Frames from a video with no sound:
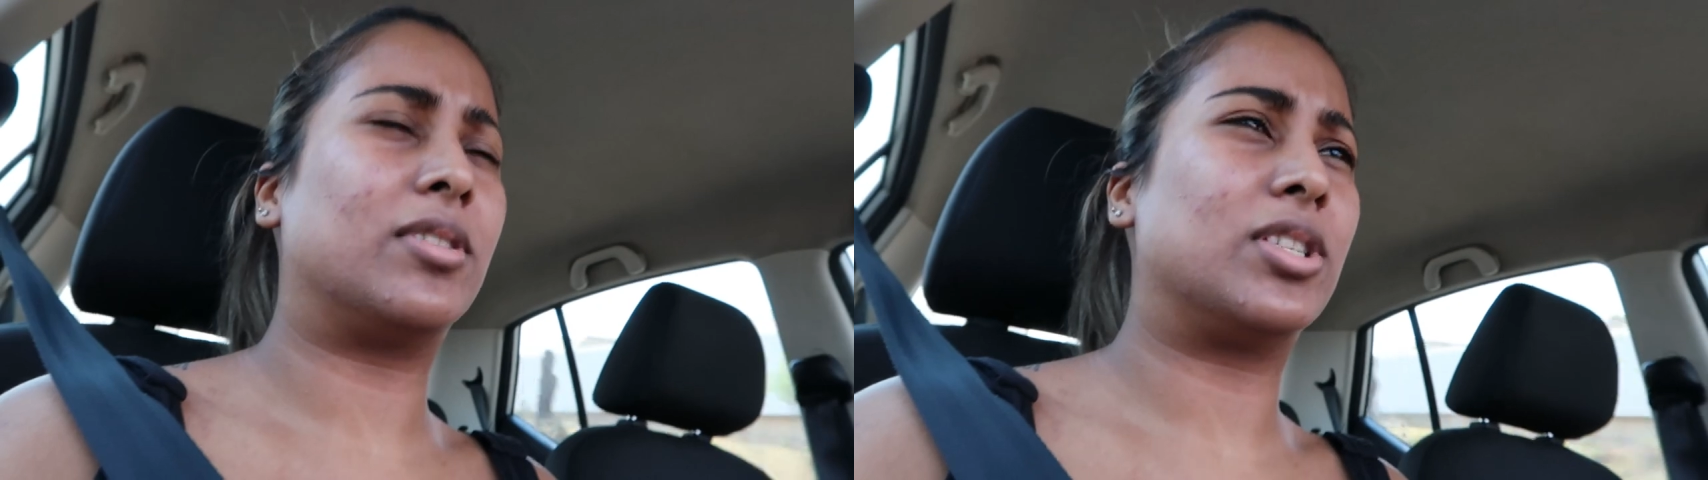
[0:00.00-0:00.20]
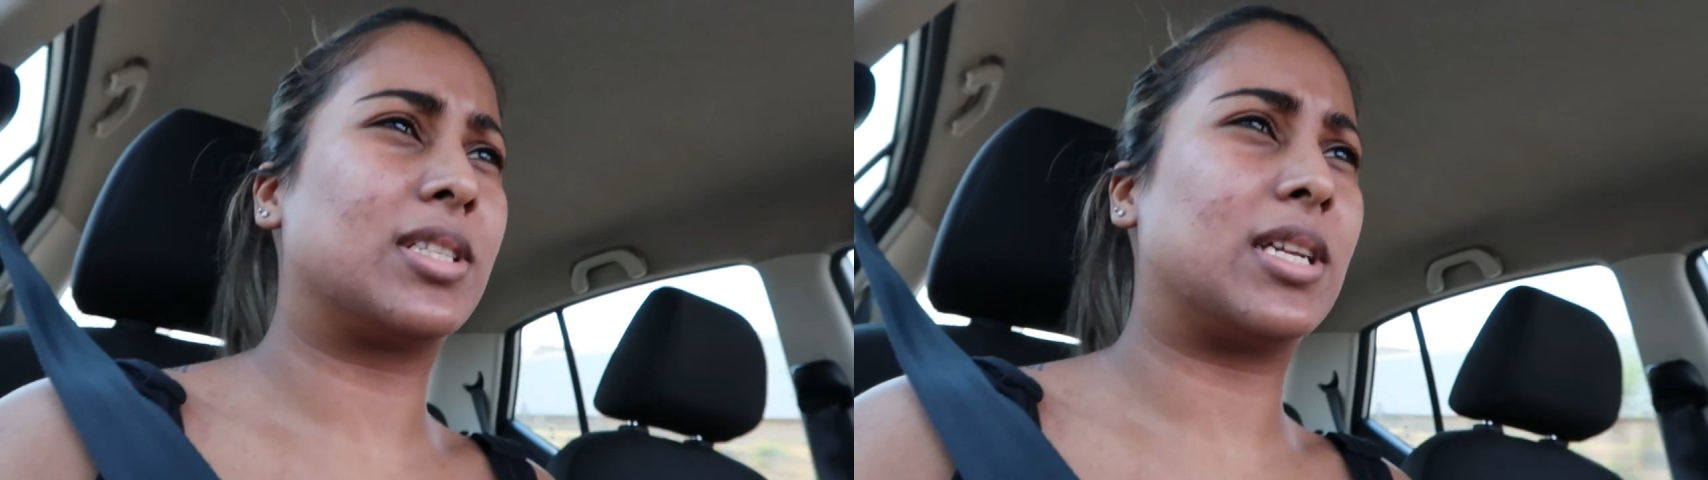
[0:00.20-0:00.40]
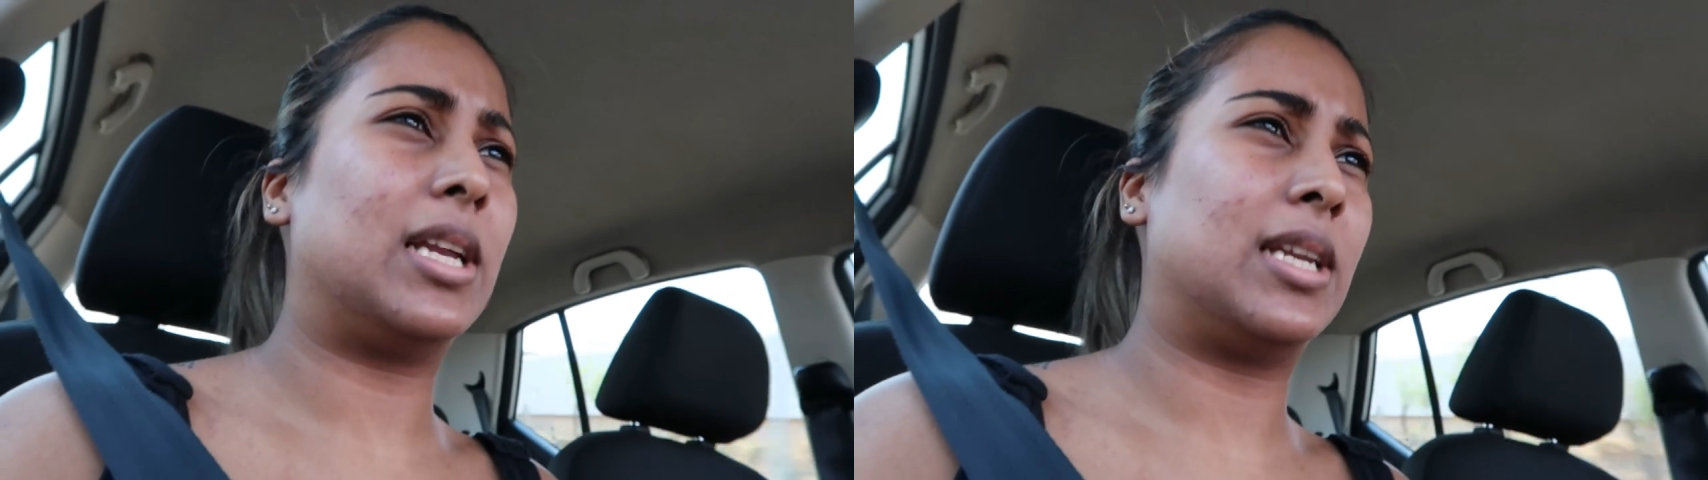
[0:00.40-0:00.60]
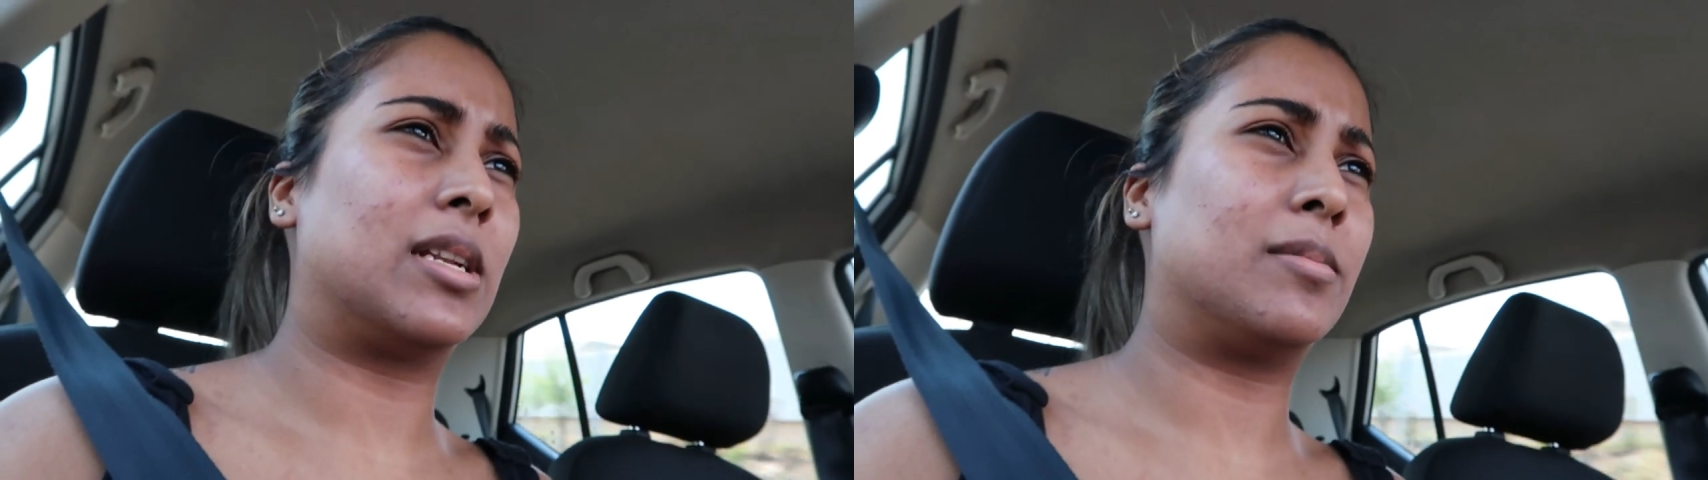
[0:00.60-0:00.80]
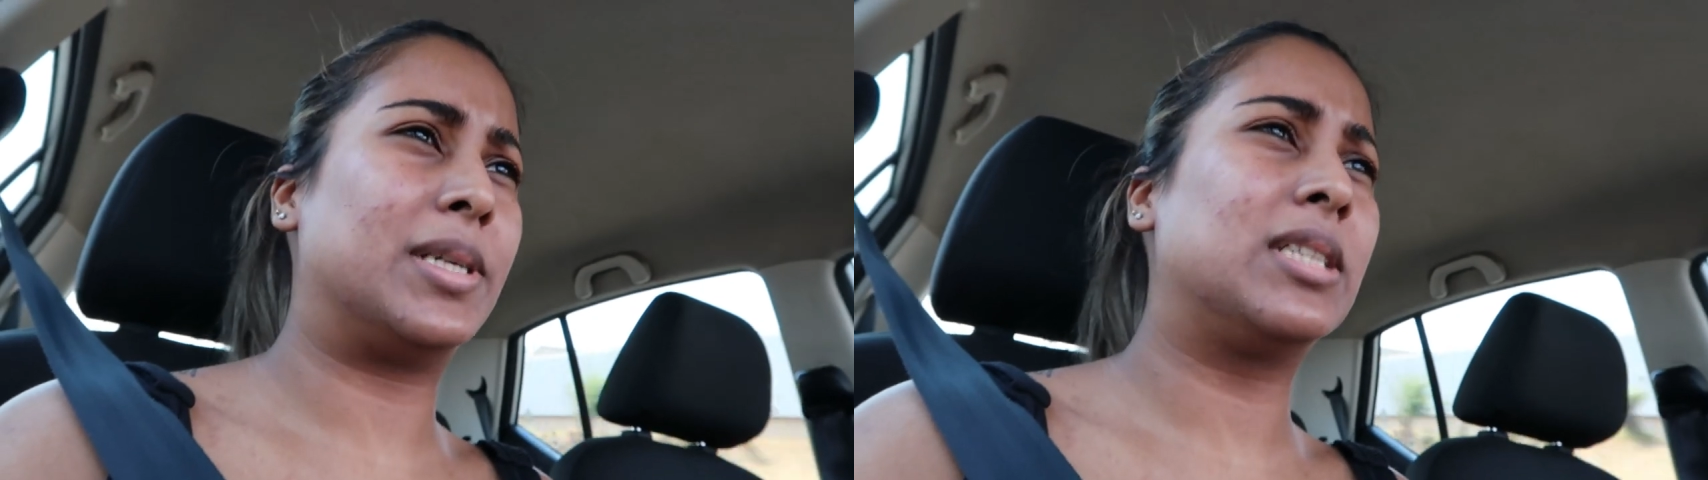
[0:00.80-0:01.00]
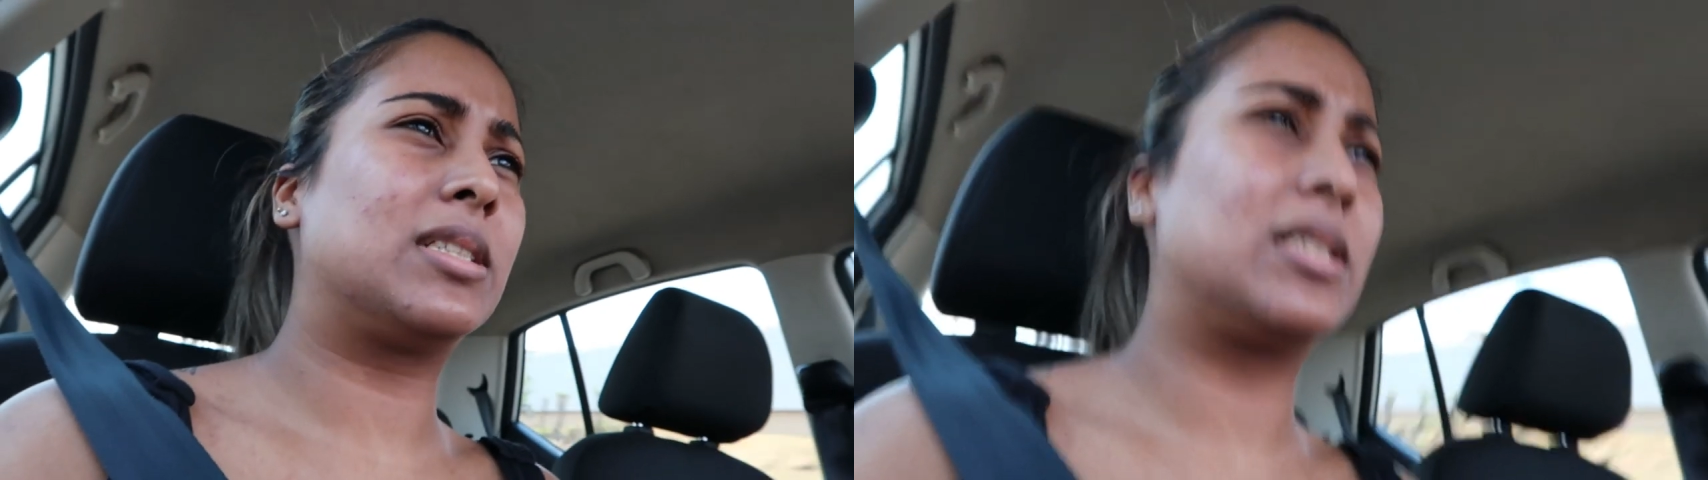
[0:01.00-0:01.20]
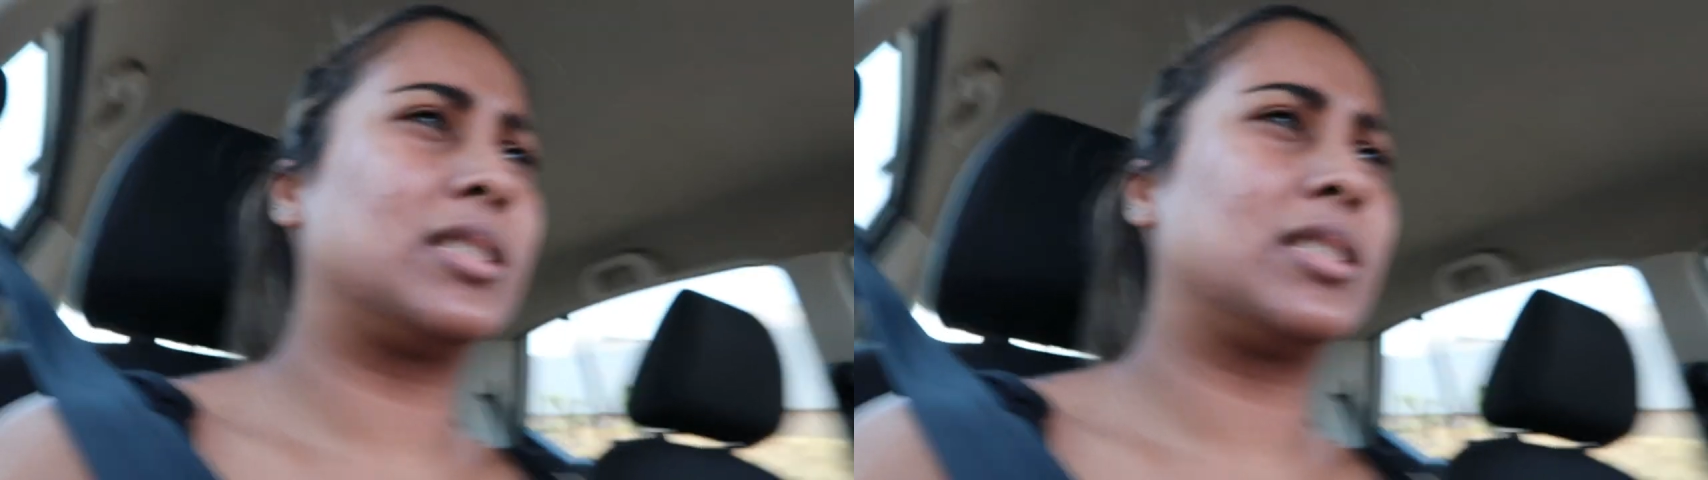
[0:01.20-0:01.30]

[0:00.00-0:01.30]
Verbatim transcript: for just a little bit.